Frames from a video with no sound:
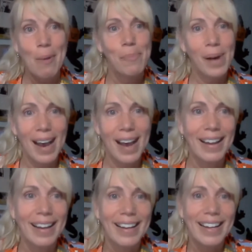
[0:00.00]
But
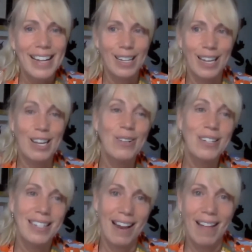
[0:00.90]
like you
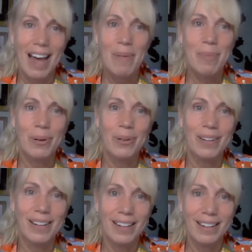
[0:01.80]
said, a lot of people
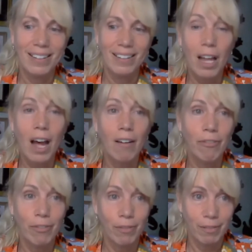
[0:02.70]

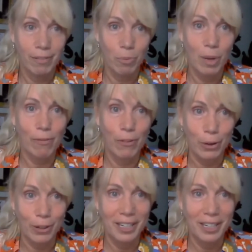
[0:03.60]
love with food.